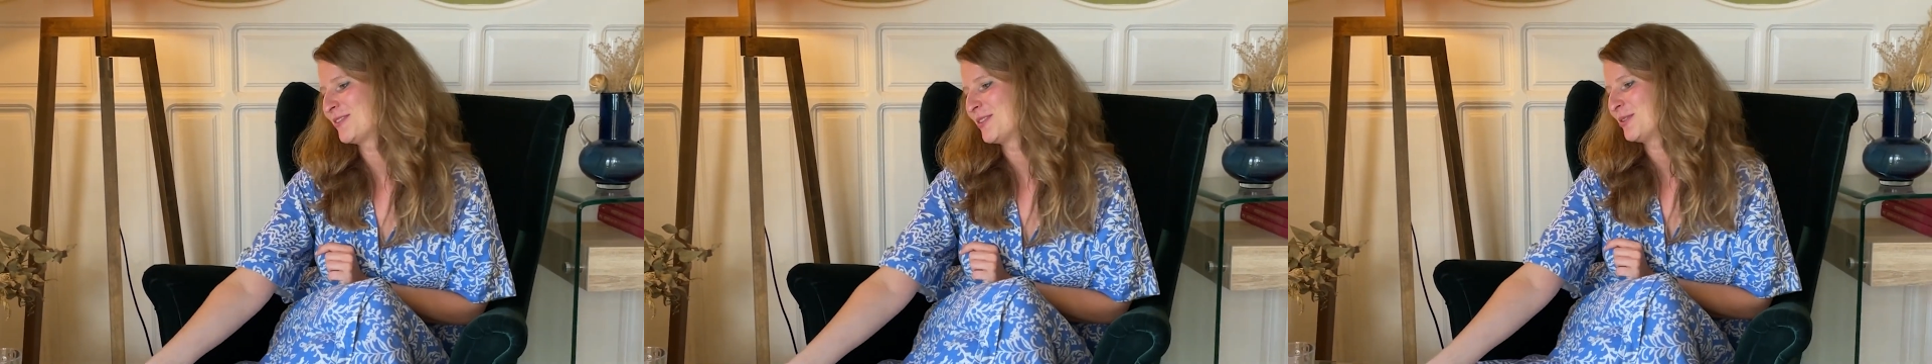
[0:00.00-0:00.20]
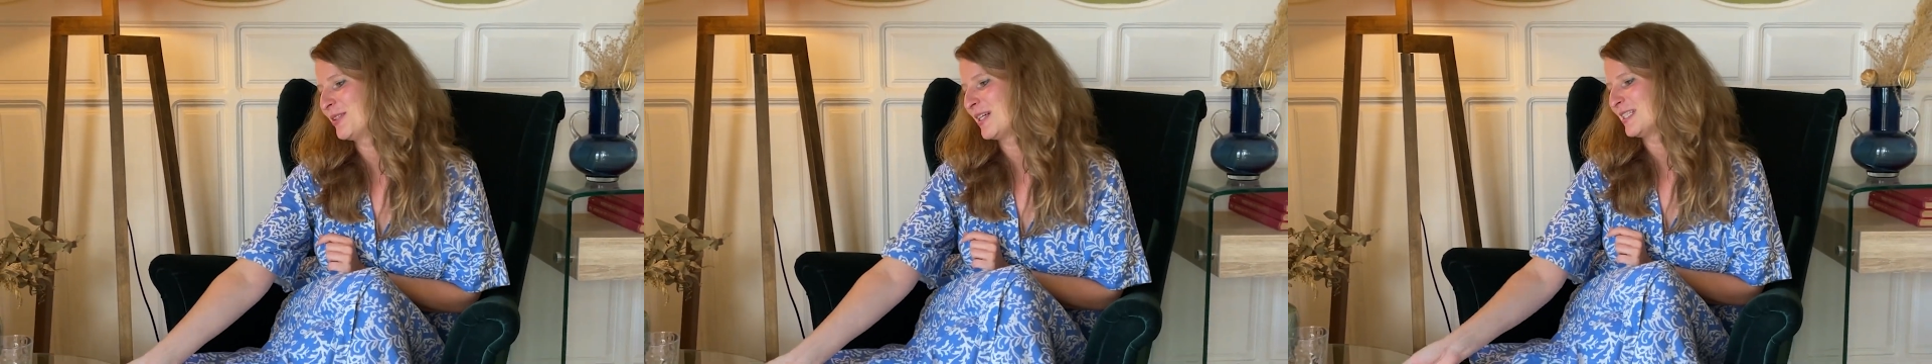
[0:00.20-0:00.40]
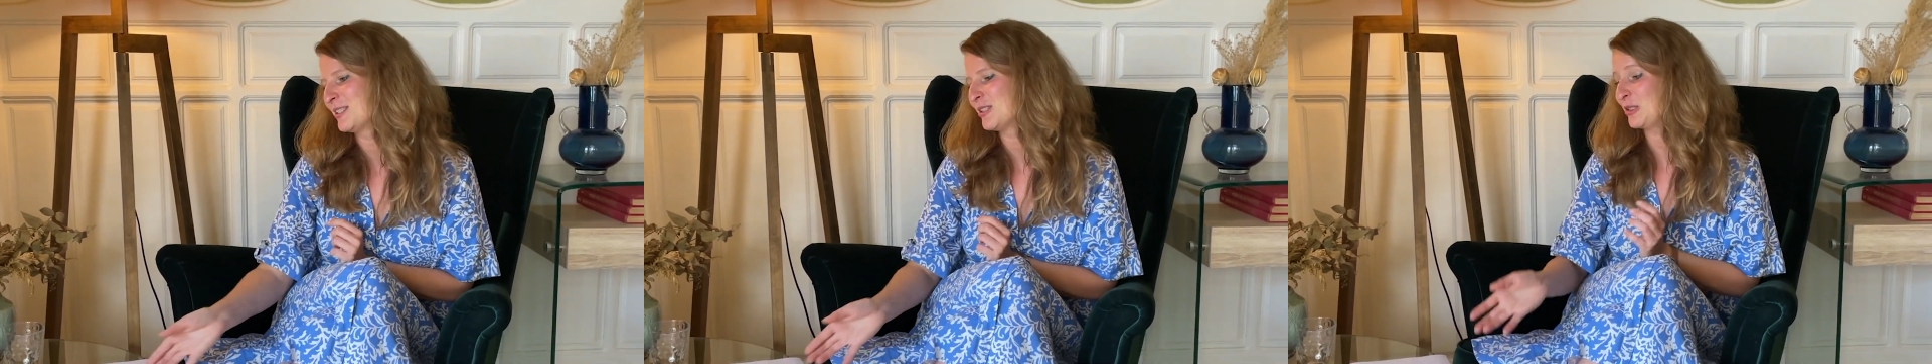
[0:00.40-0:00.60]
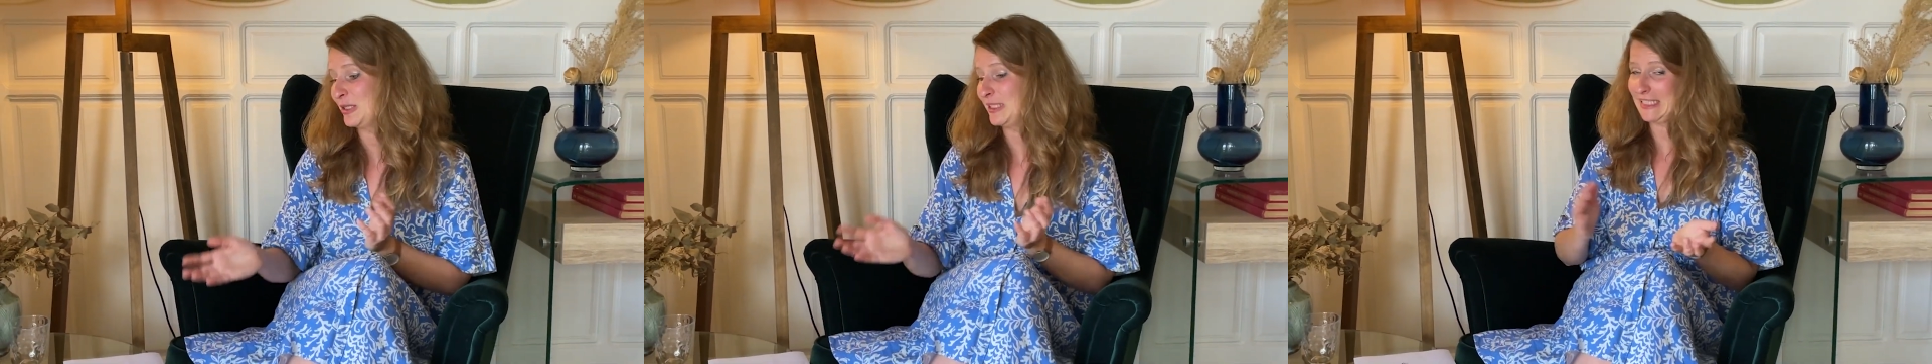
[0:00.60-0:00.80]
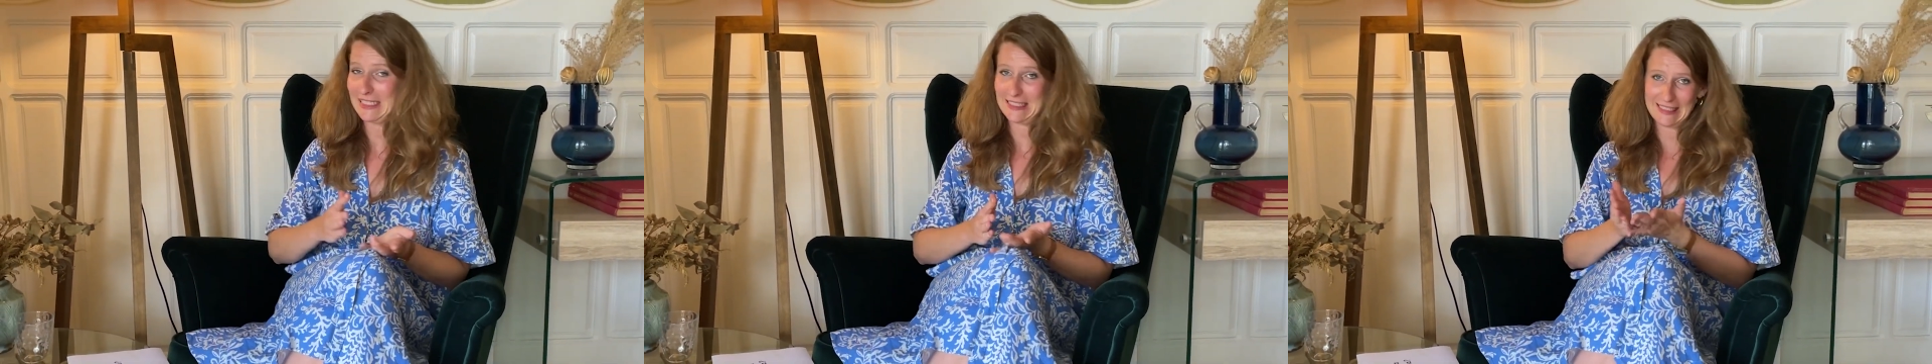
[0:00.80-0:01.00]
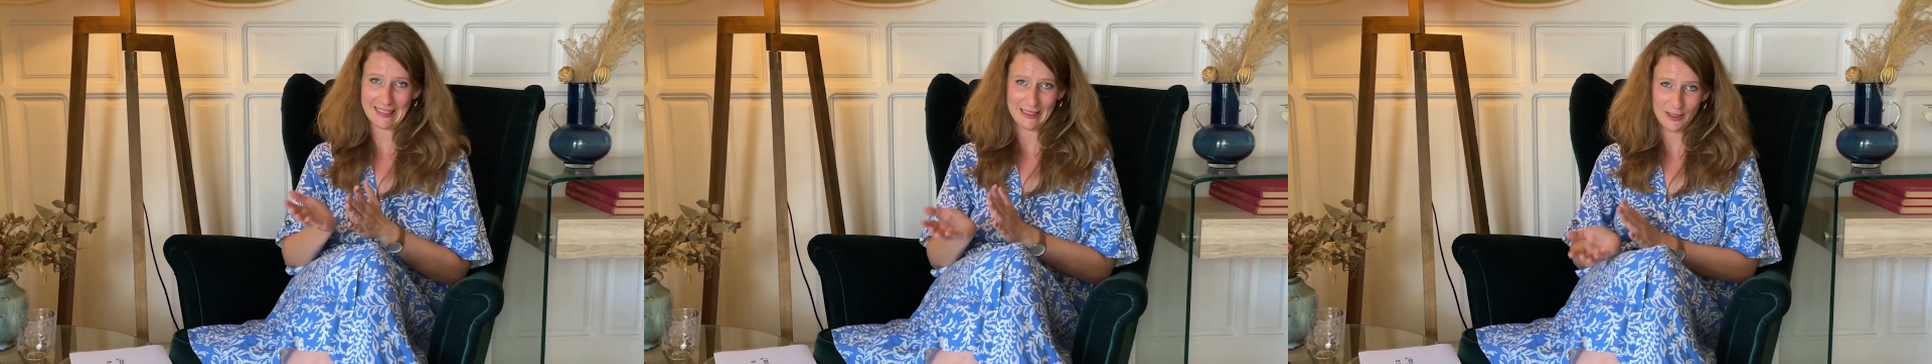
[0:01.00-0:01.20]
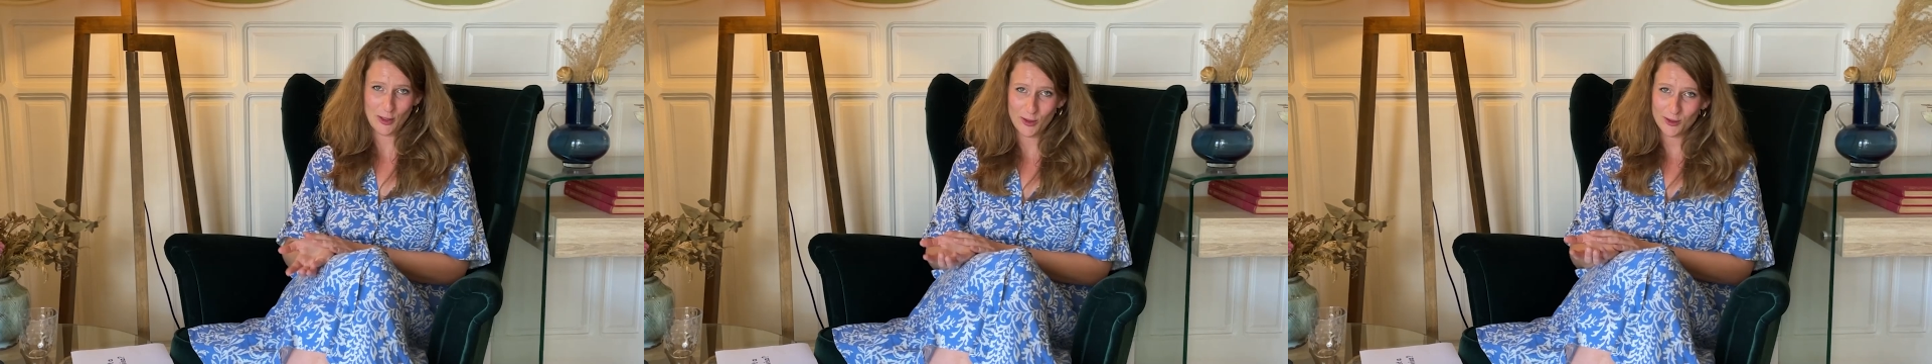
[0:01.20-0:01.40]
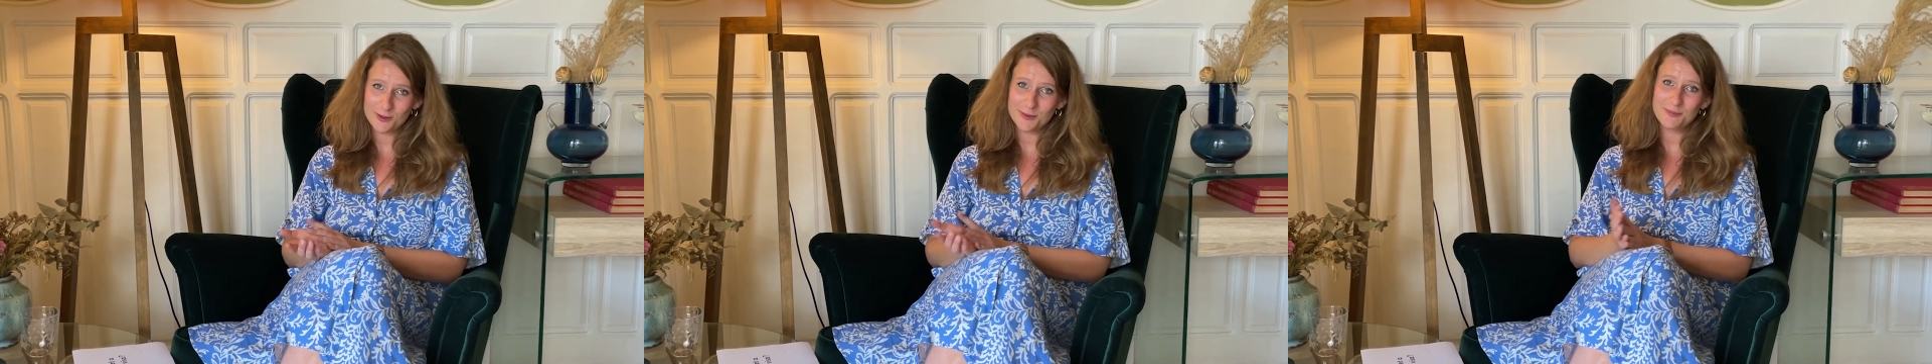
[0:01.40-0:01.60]
to answer yes and
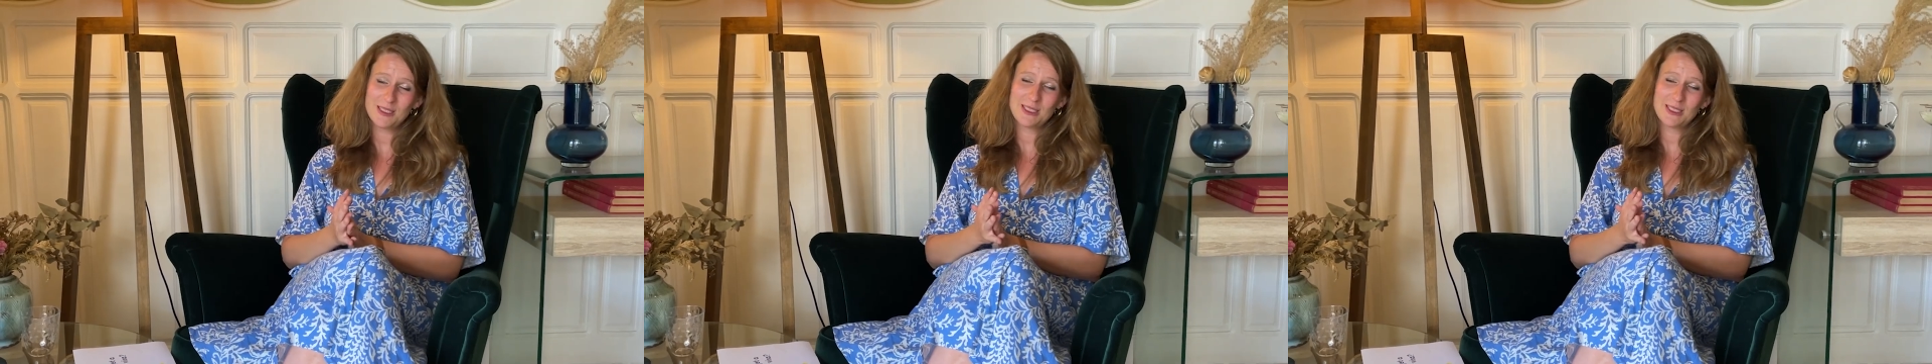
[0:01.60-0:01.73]
no,